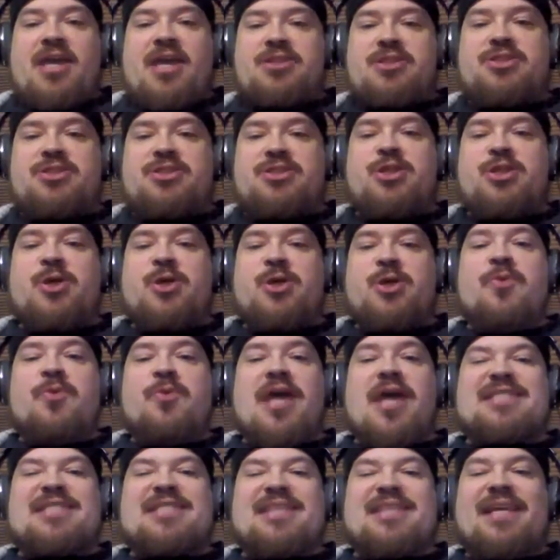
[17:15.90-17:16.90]
do
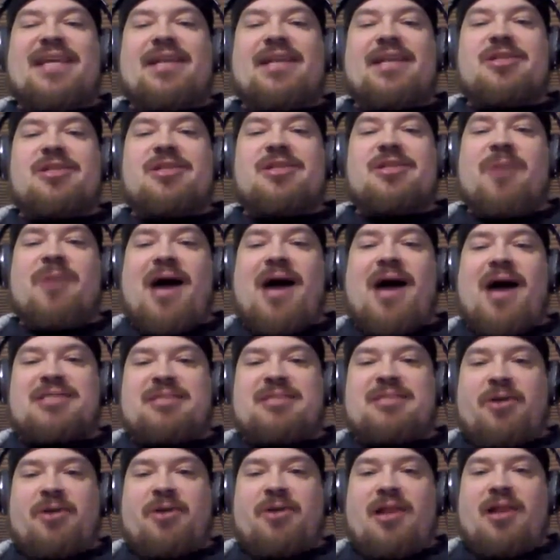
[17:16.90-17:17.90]
as little as
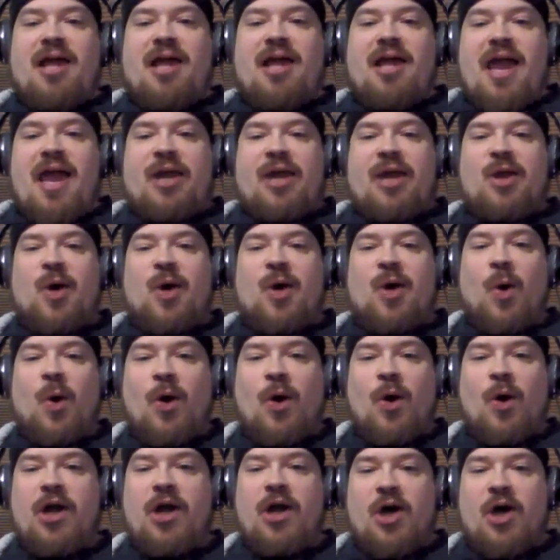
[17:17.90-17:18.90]
possible and
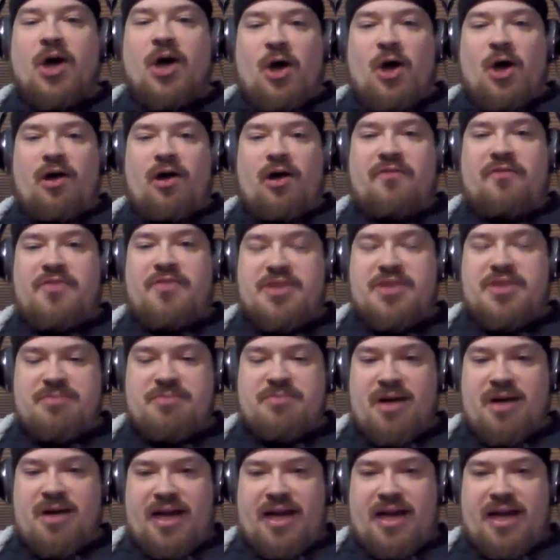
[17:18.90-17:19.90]
hoard all of this
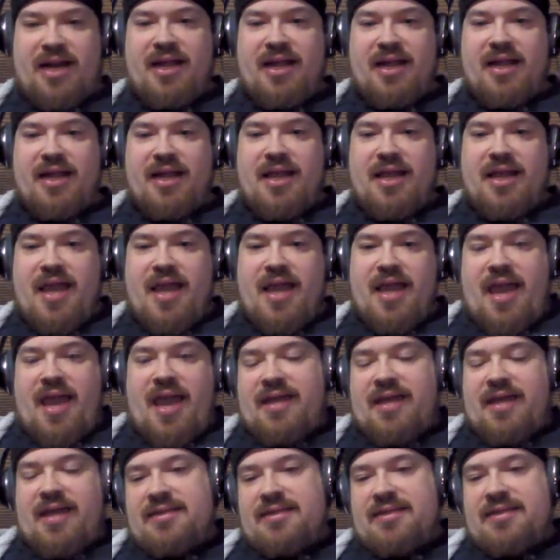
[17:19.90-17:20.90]
money
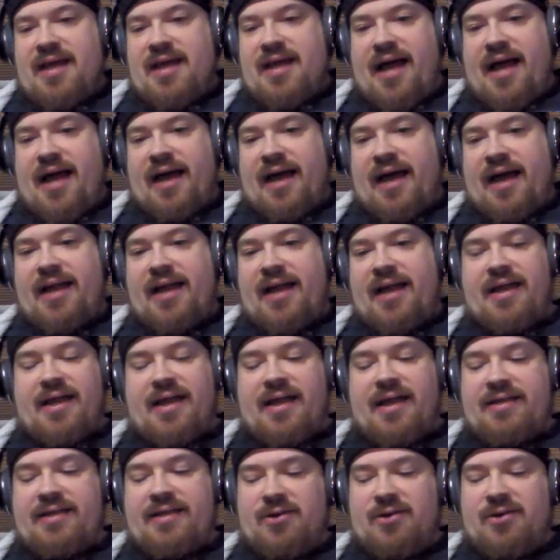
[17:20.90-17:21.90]
and i
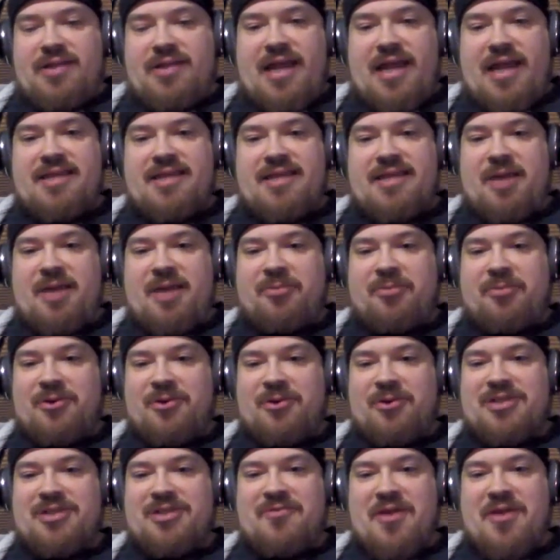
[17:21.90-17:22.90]
i don't like that approach
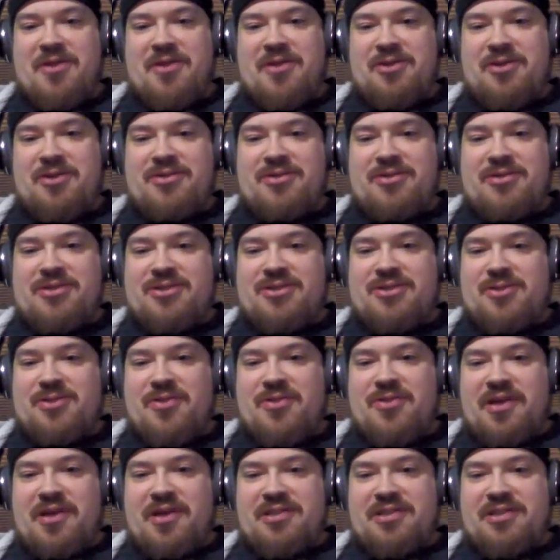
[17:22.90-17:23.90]
i'd rather you didn't do
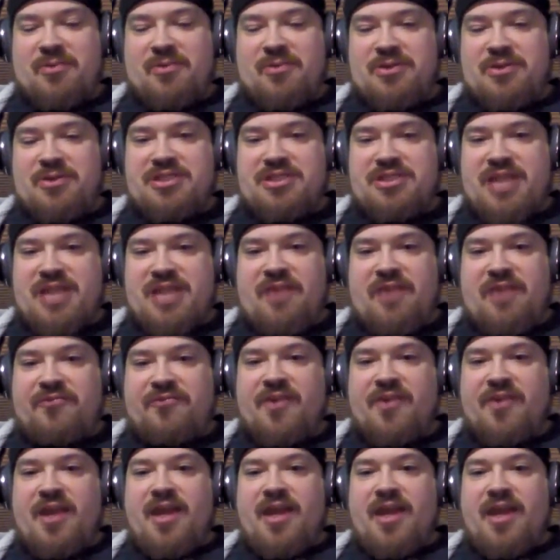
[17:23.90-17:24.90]
things that were safe
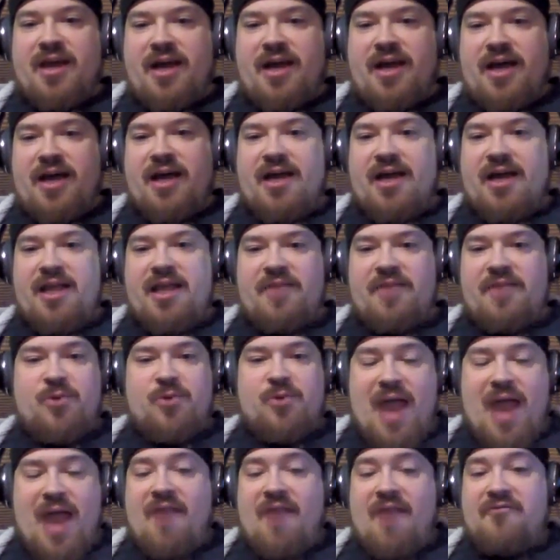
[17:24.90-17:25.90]
uh, if you
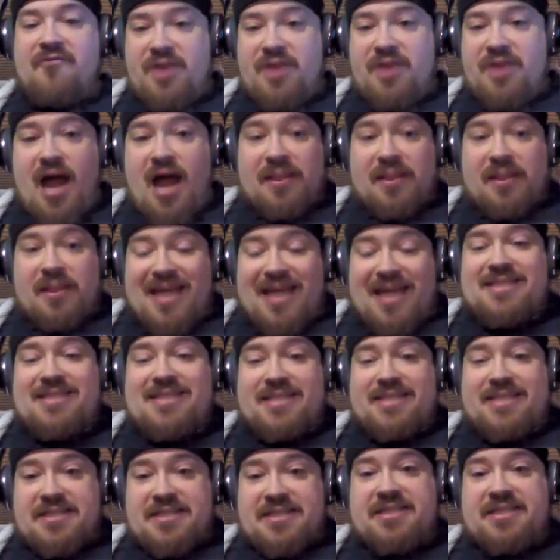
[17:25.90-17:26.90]
have the
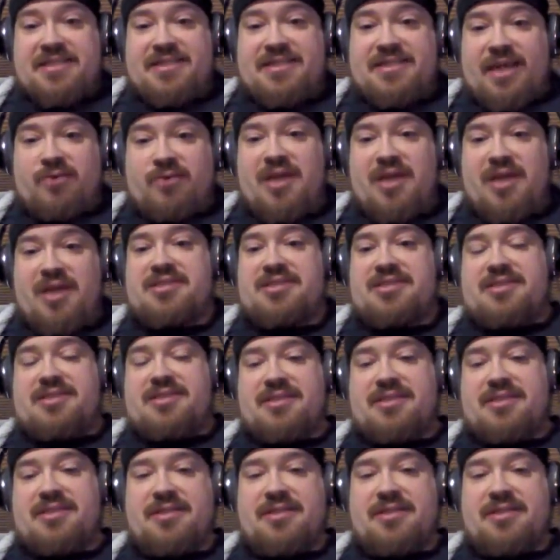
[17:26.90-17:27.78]
license to take risks.